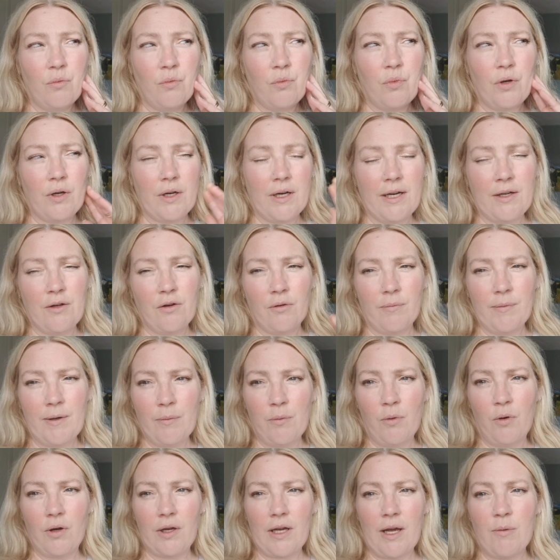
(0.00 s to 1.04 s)
where I normally
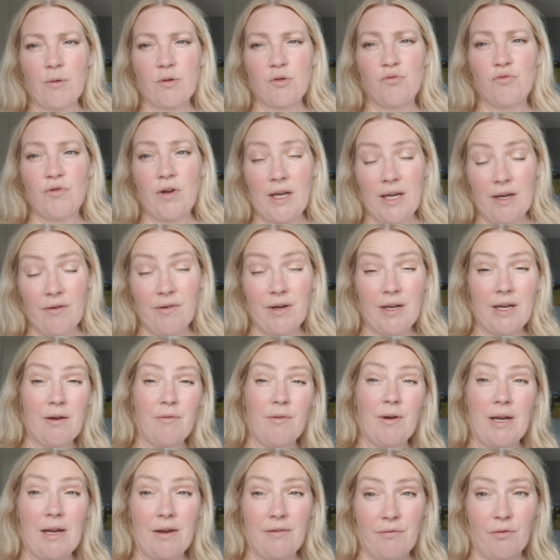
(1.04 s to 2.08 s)
walk, it was really, really,
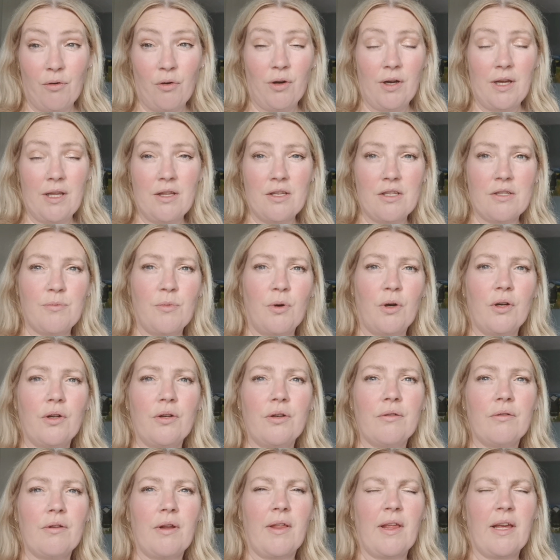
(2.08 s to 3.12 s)
really foggy this
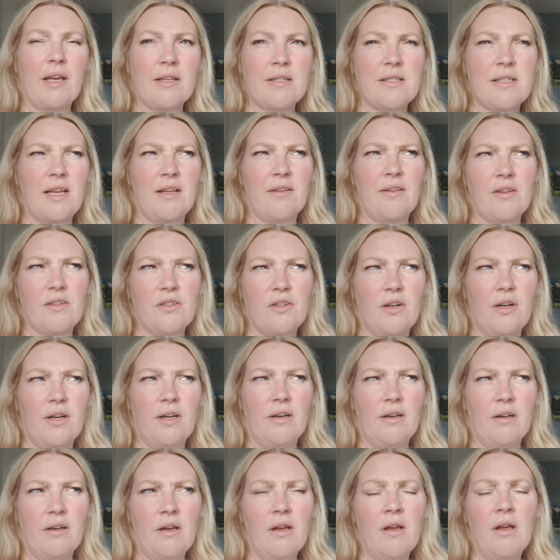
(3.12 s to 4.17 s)
morning. I think I said this
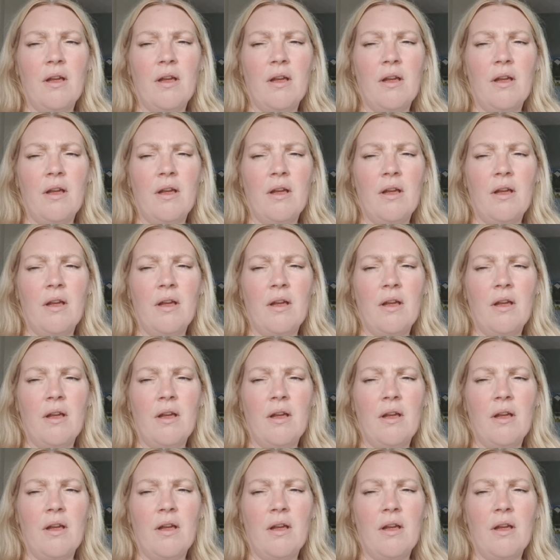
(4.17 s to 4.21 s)
earlier.